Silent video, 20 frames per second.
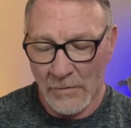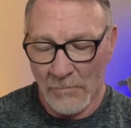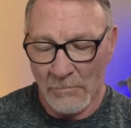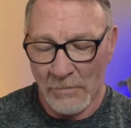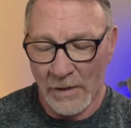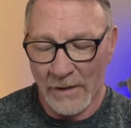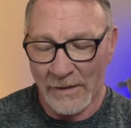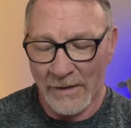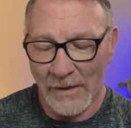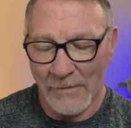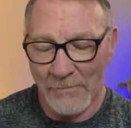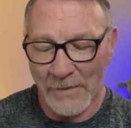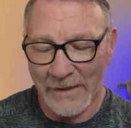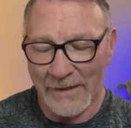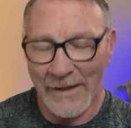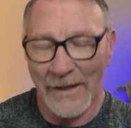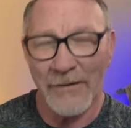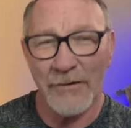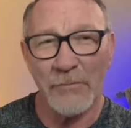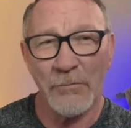But I got my
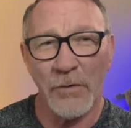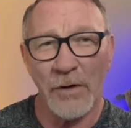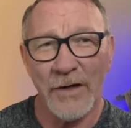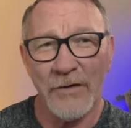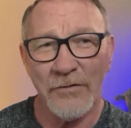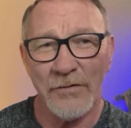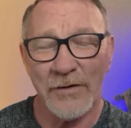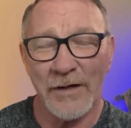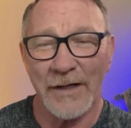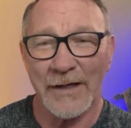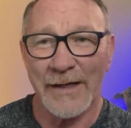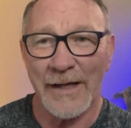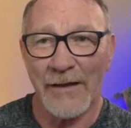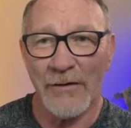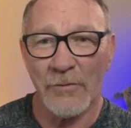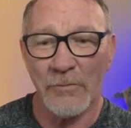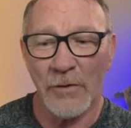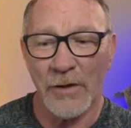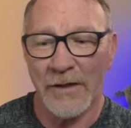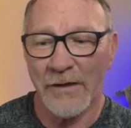calibration. I
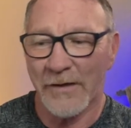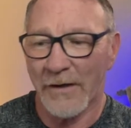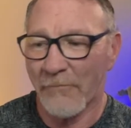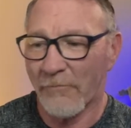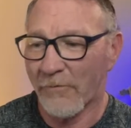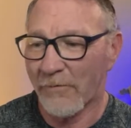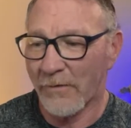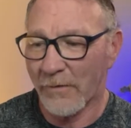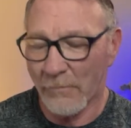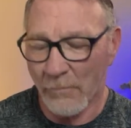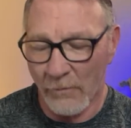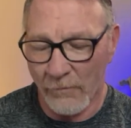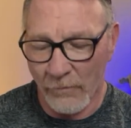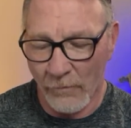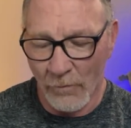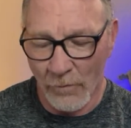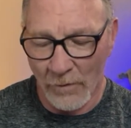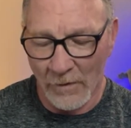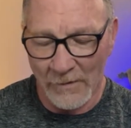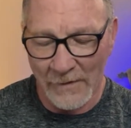calibrated everything
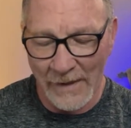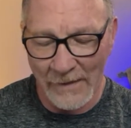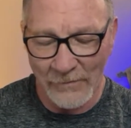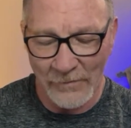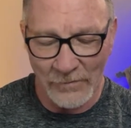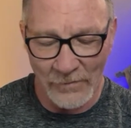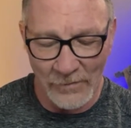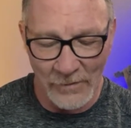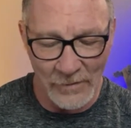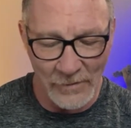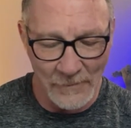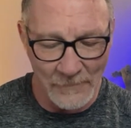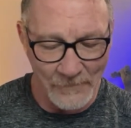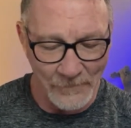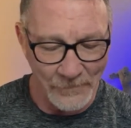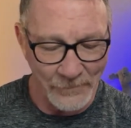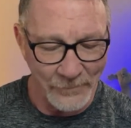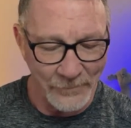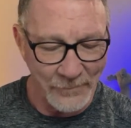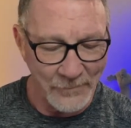before, and that's the
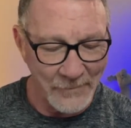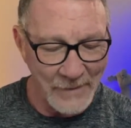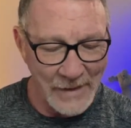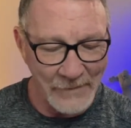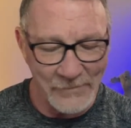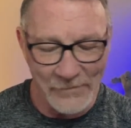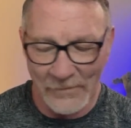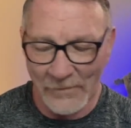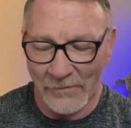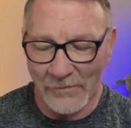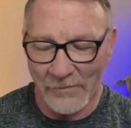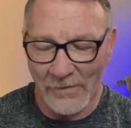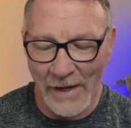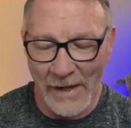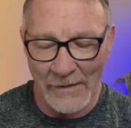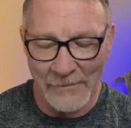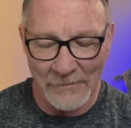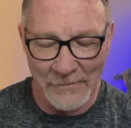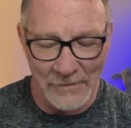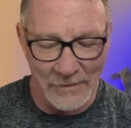
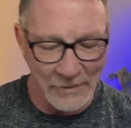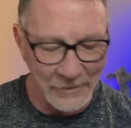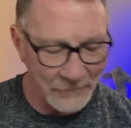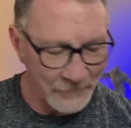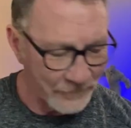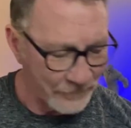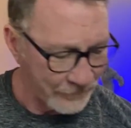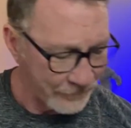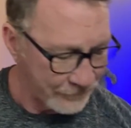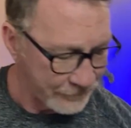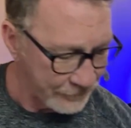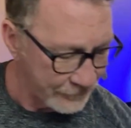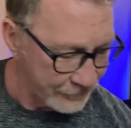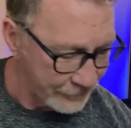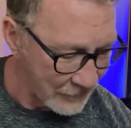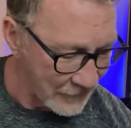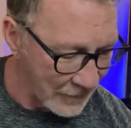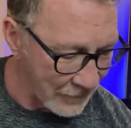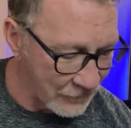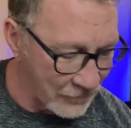sad thing,
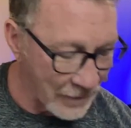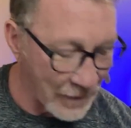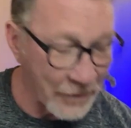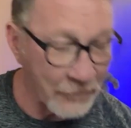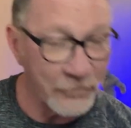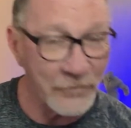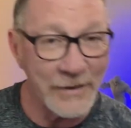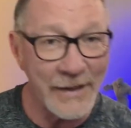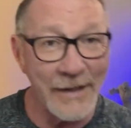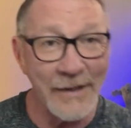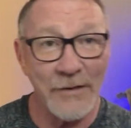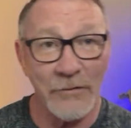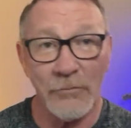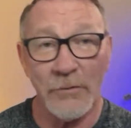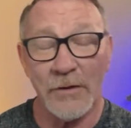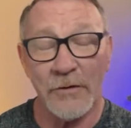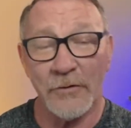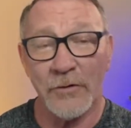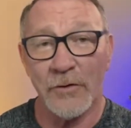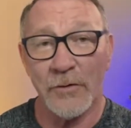is that I was getting
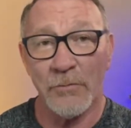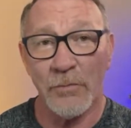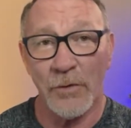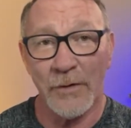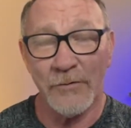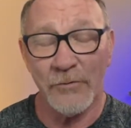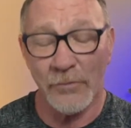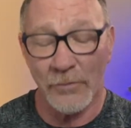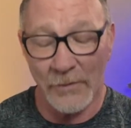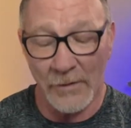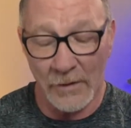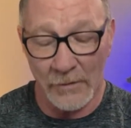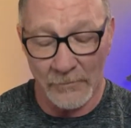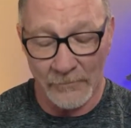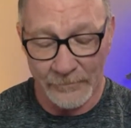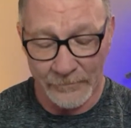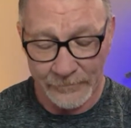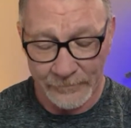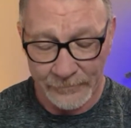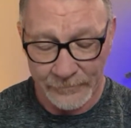really good prints with it.
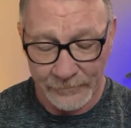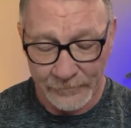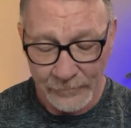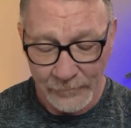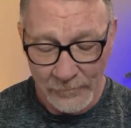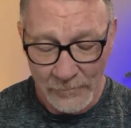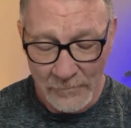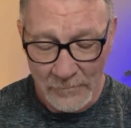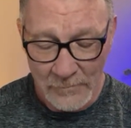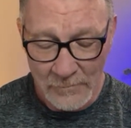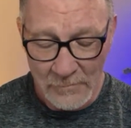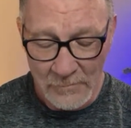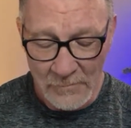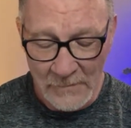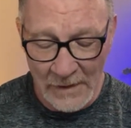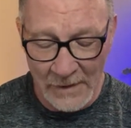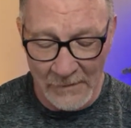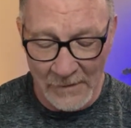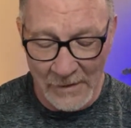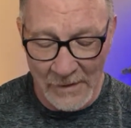
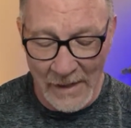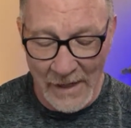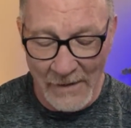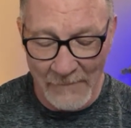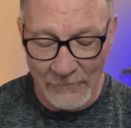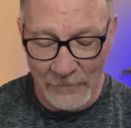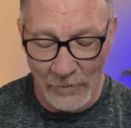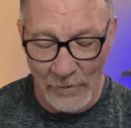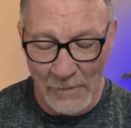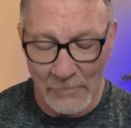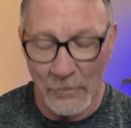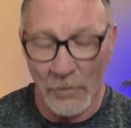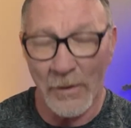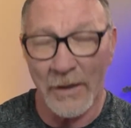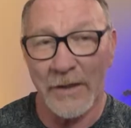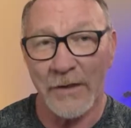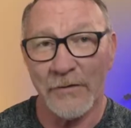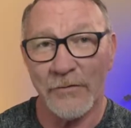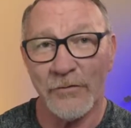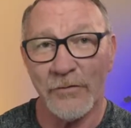And then after
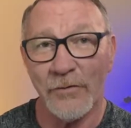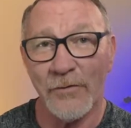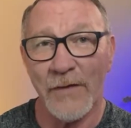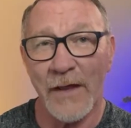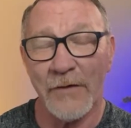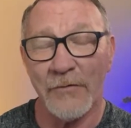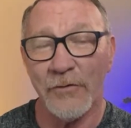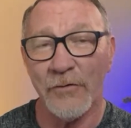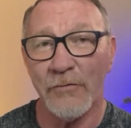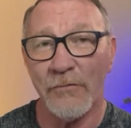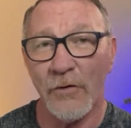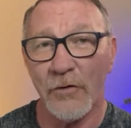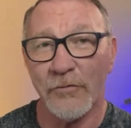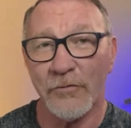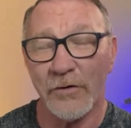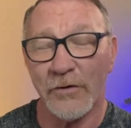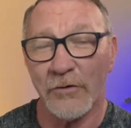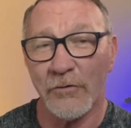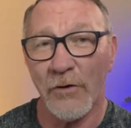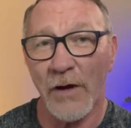upgrading to that new
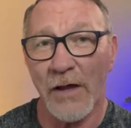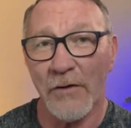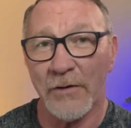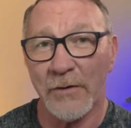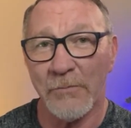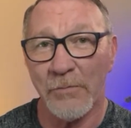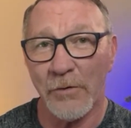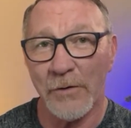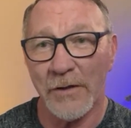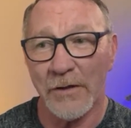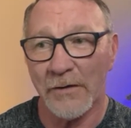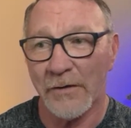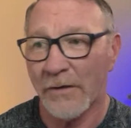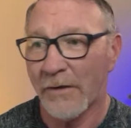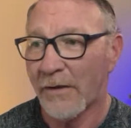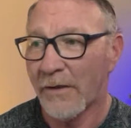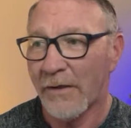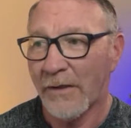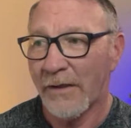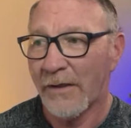version of Creality Print,
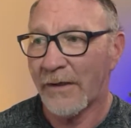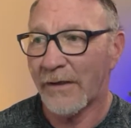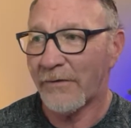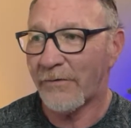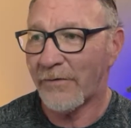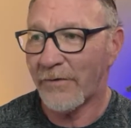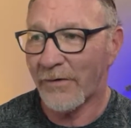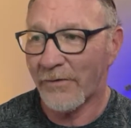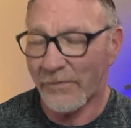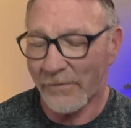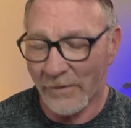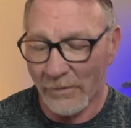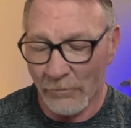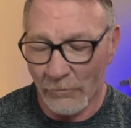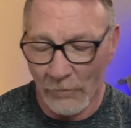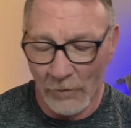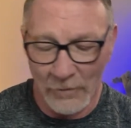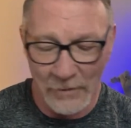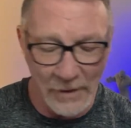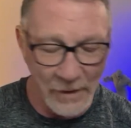it just
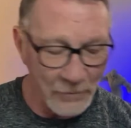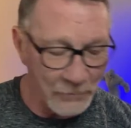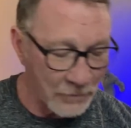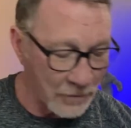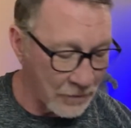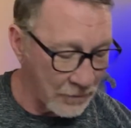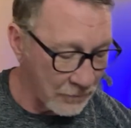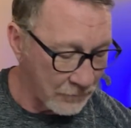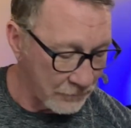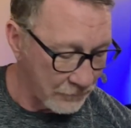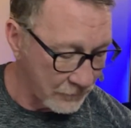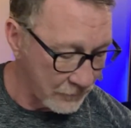didn't work out well.